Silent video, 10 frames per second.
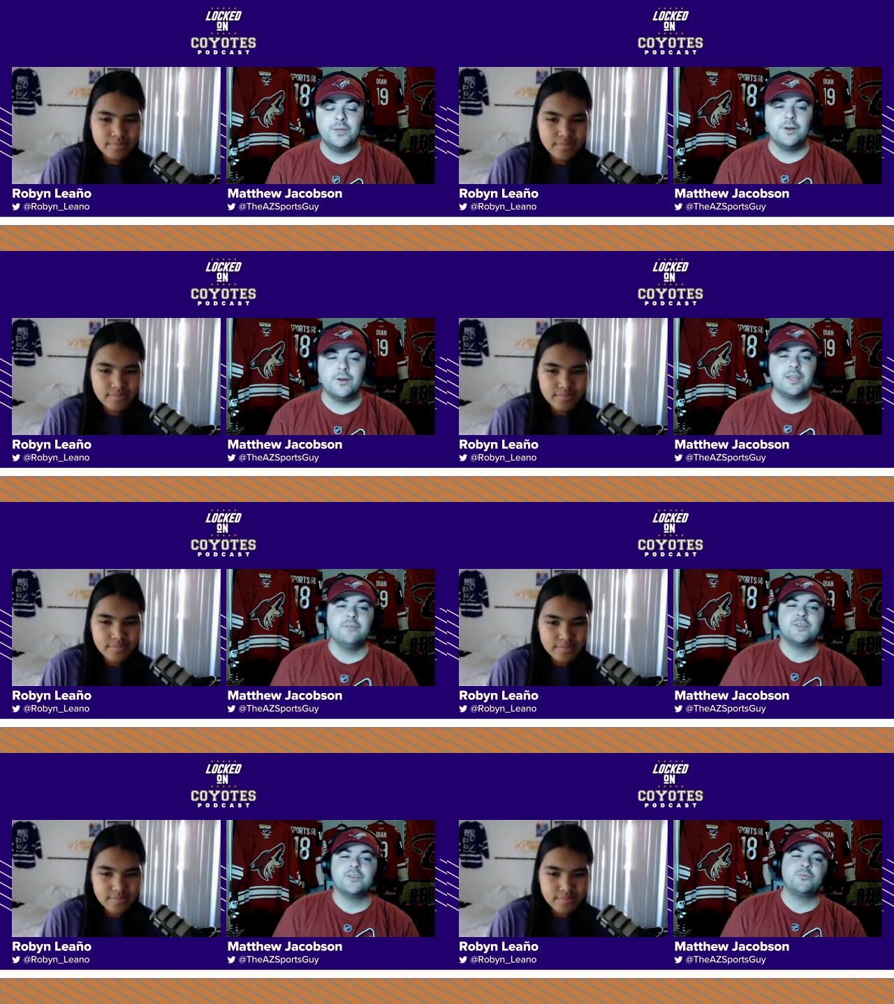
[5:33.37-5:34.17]
Speaker 1: You want to
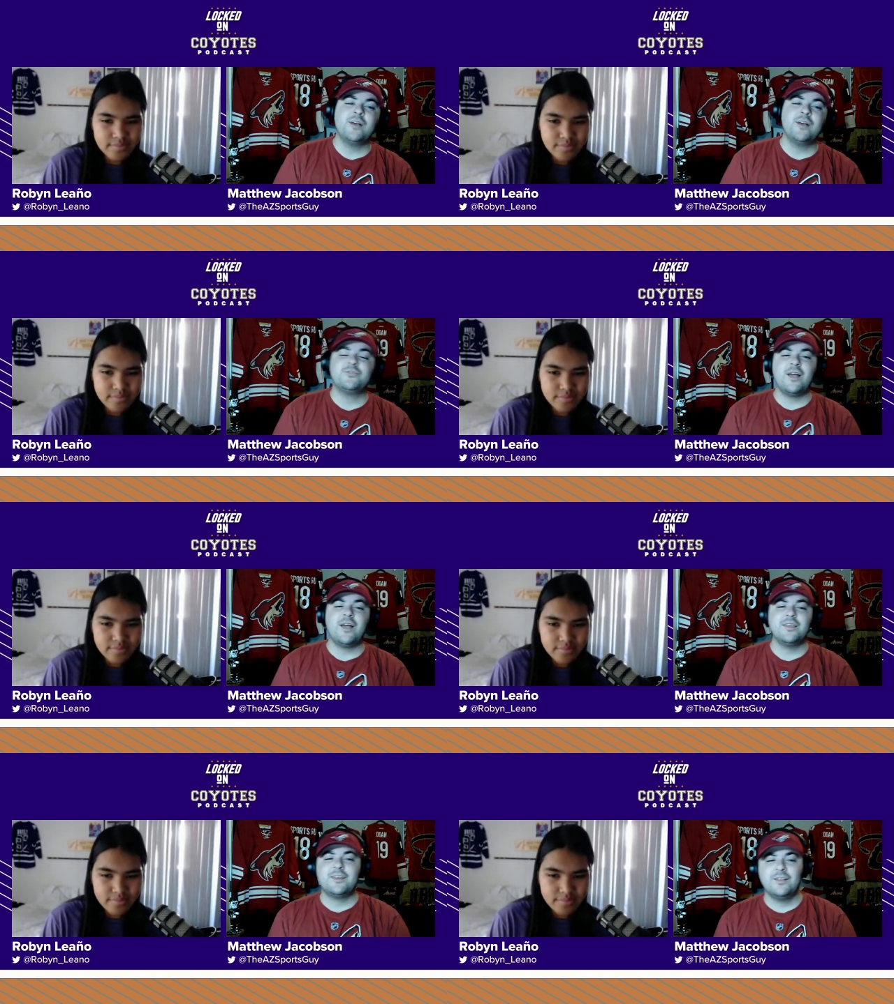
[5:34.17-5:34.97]
give this West
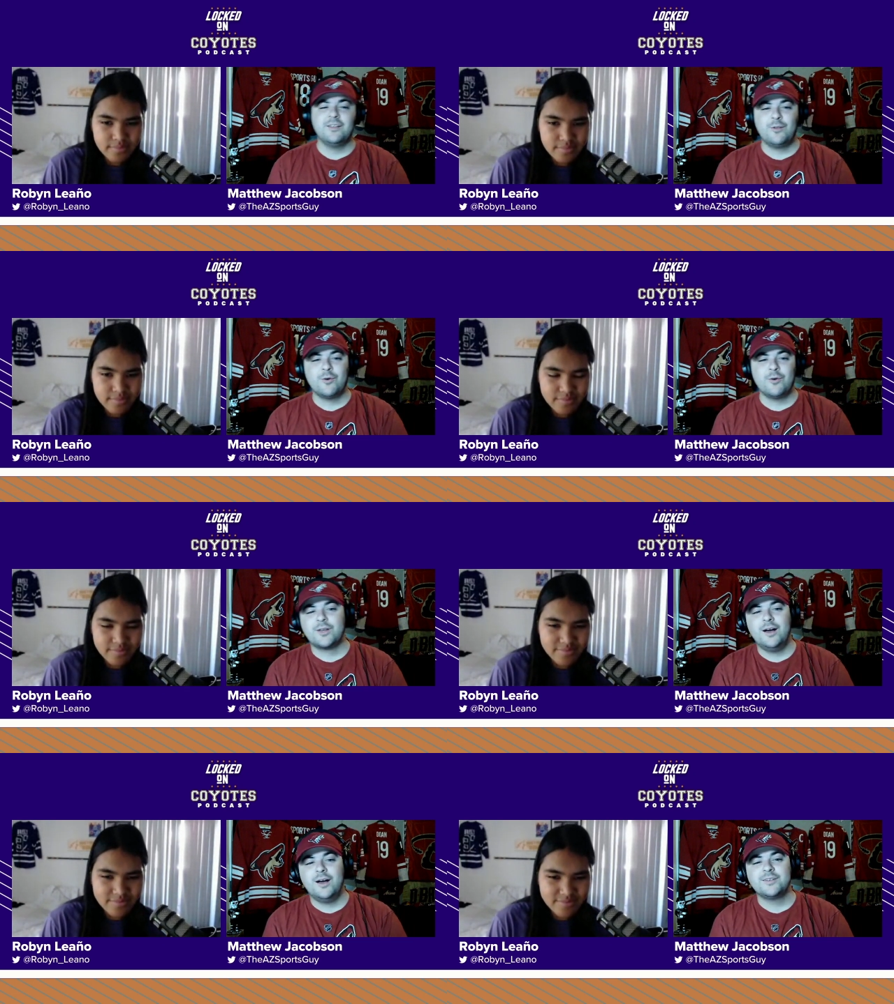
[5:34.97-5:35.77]
Valley kid a little
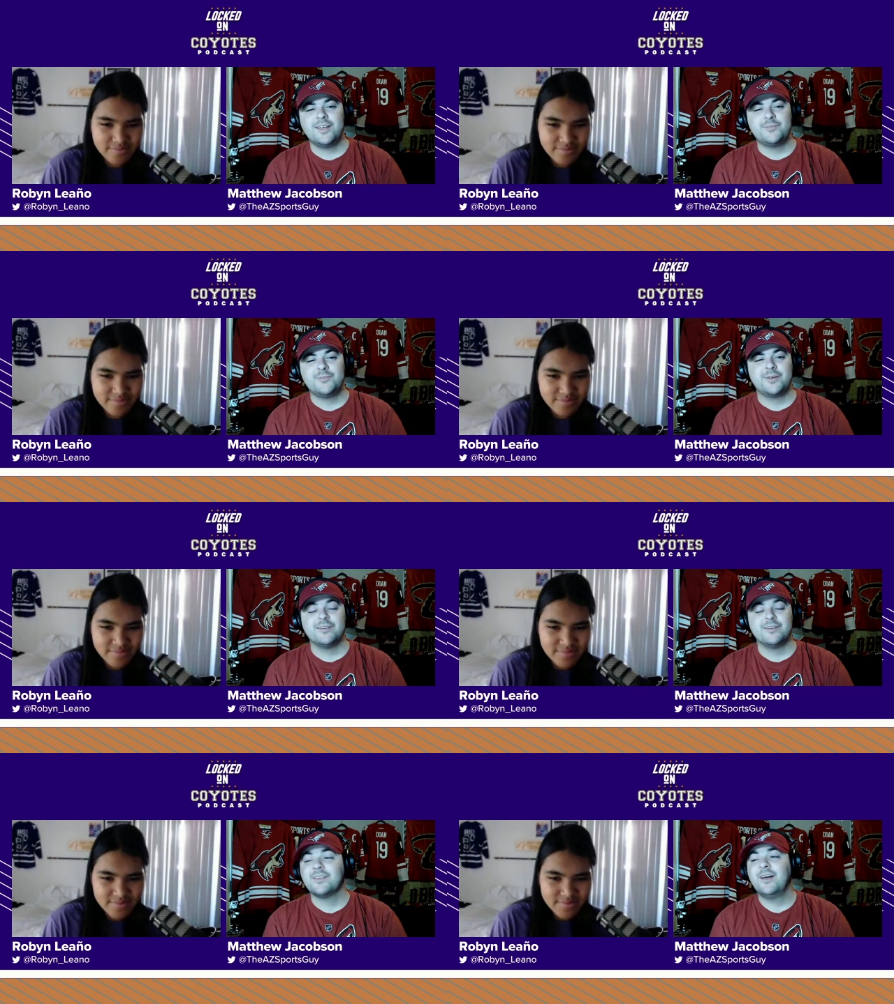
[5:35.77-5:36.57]
more context?
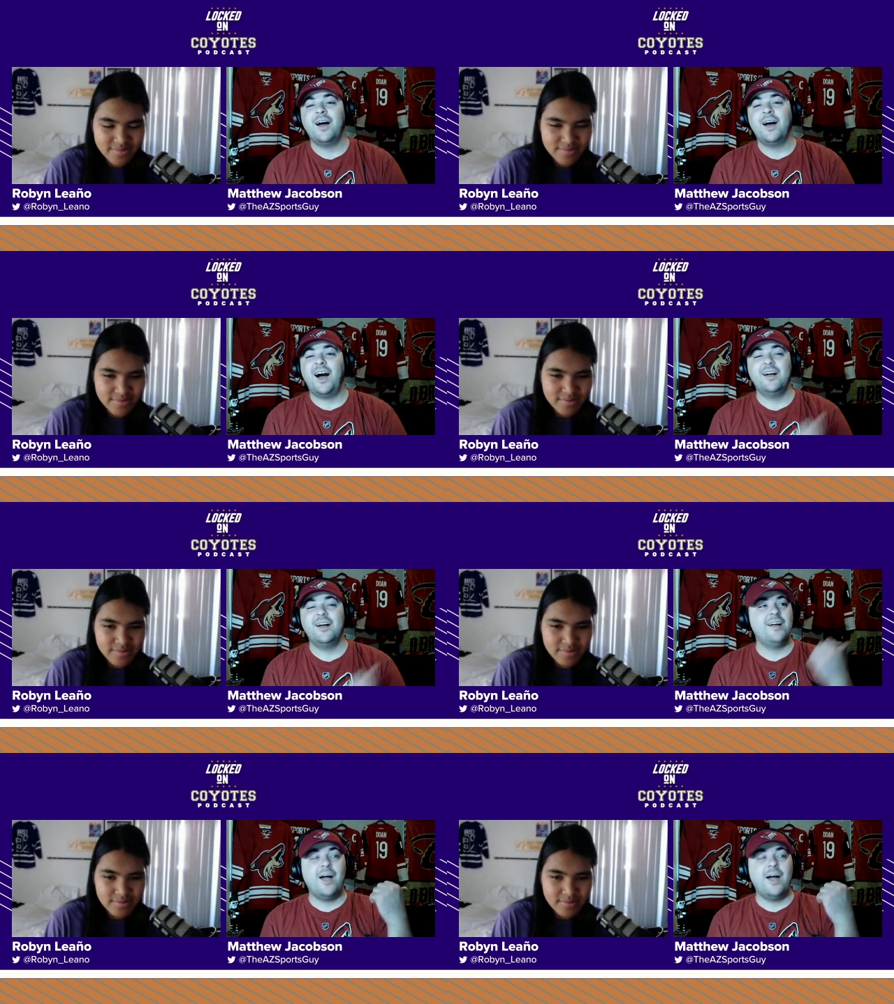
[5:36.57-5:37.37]
Because
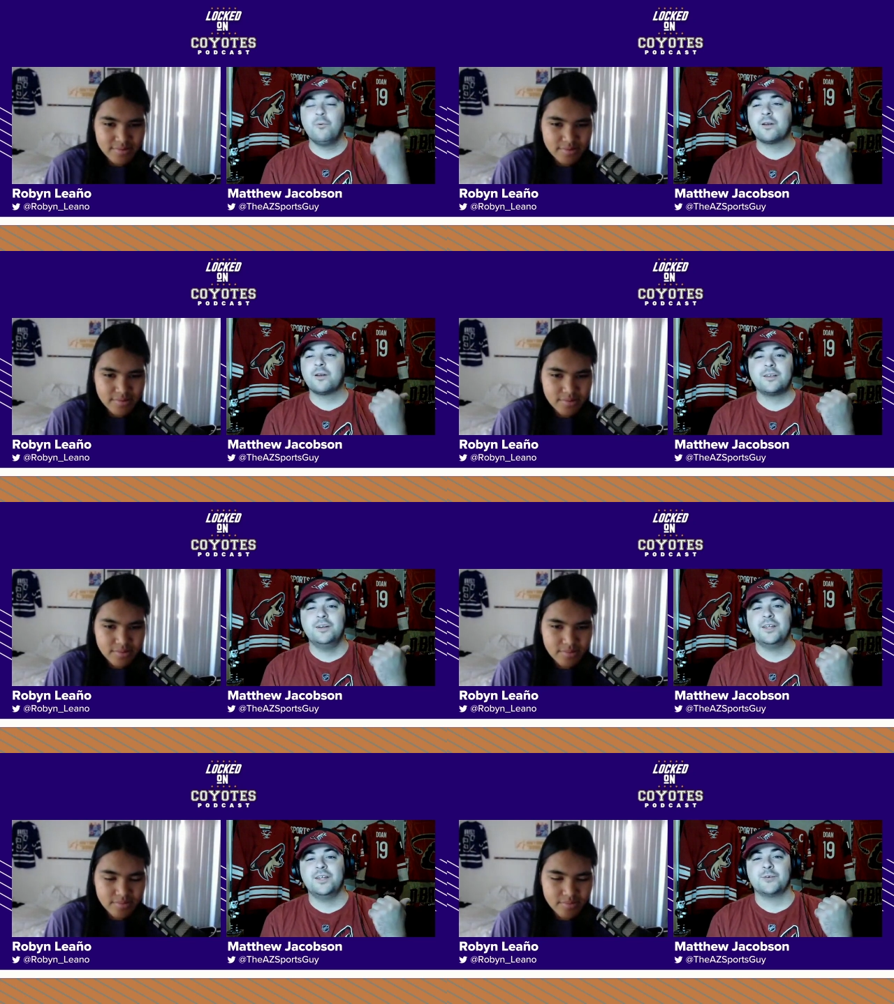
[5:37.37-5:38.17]
I work at
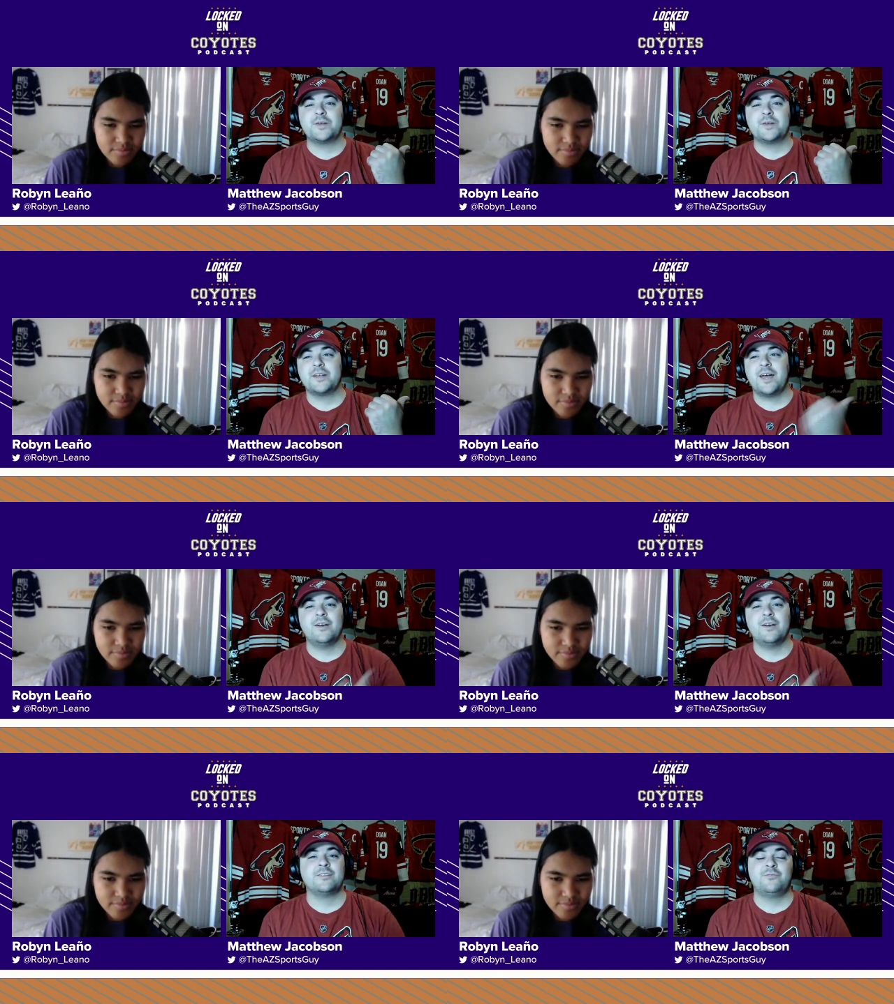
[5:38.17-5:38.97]
Glendale Arena
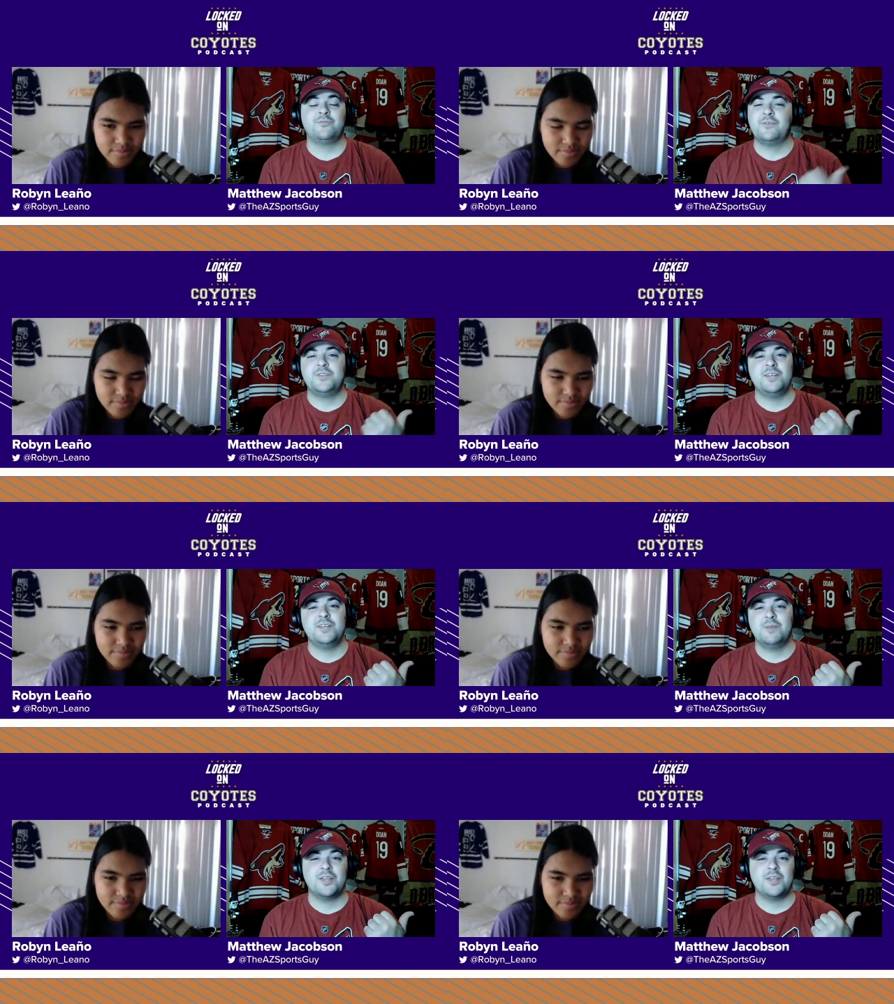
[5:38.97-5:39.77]
now. It's a
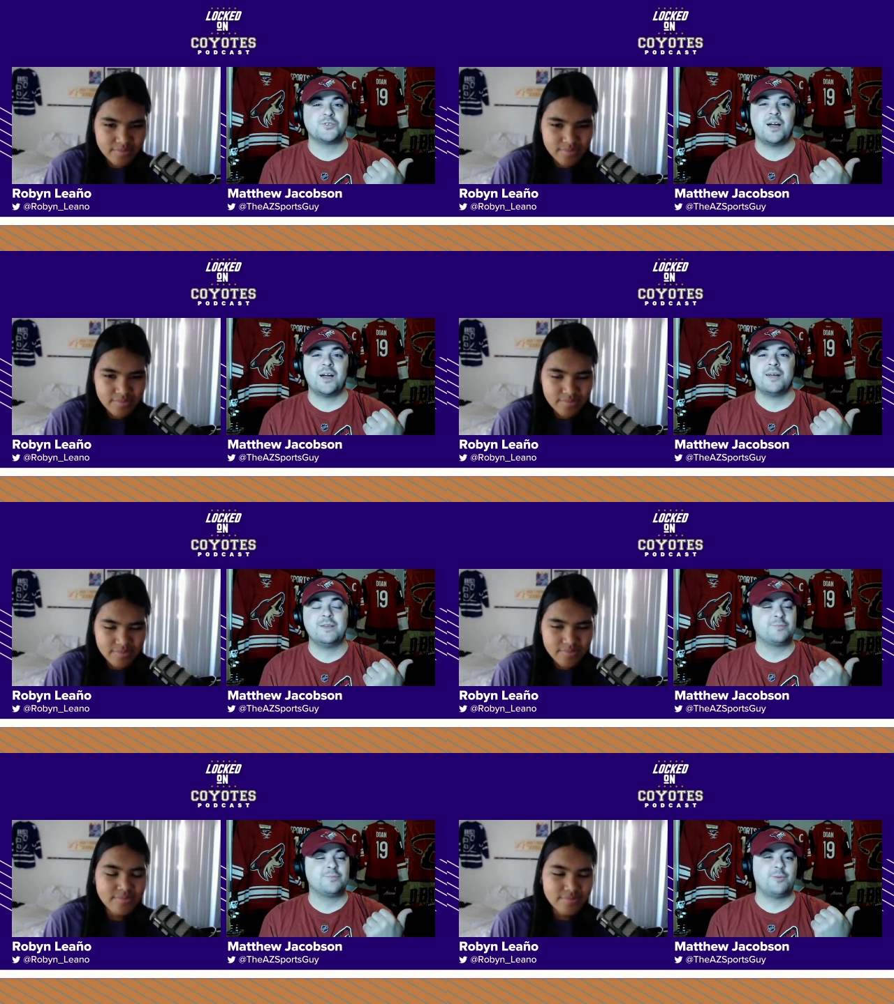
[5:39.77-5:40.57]
15-minute
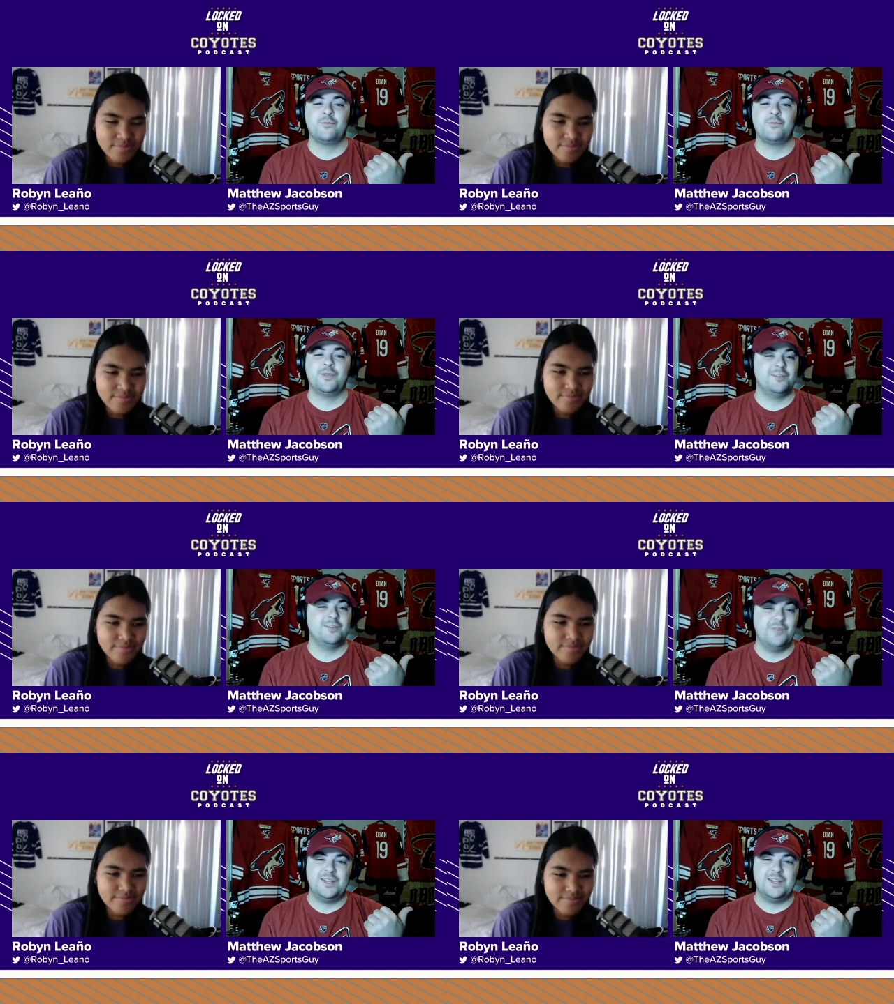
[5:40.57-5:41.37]
drive. It's perfectly
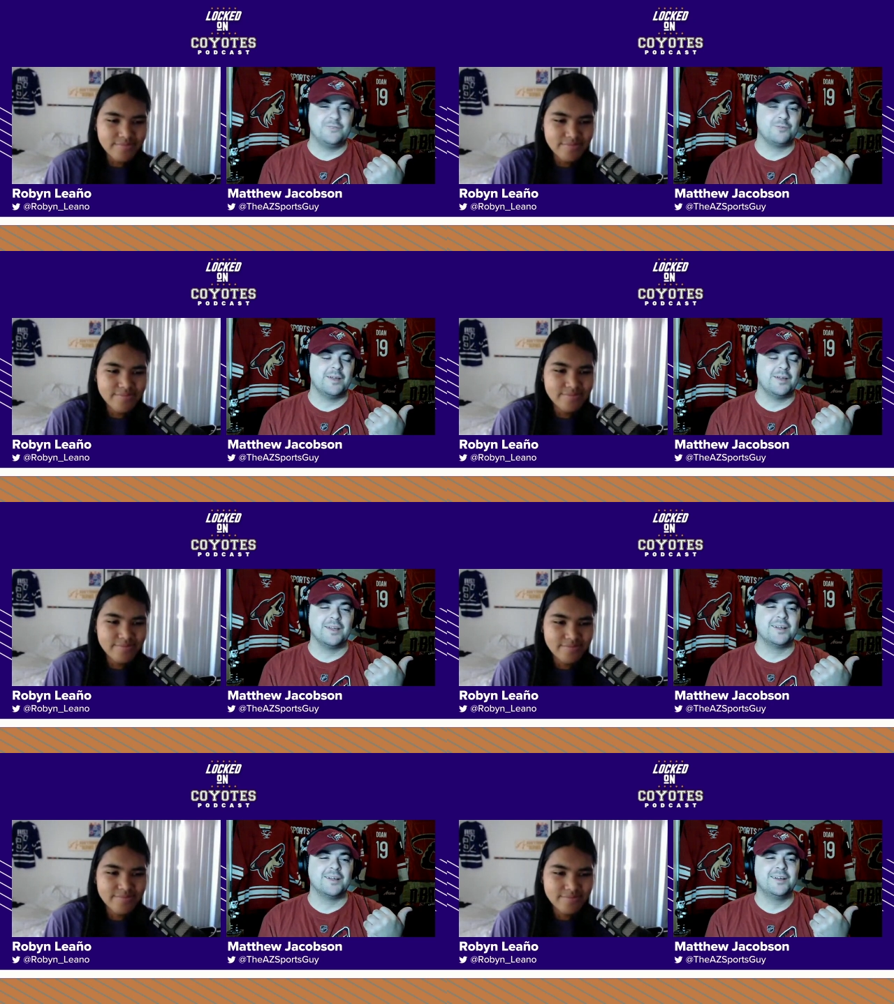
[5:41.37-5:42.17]
convenient for me.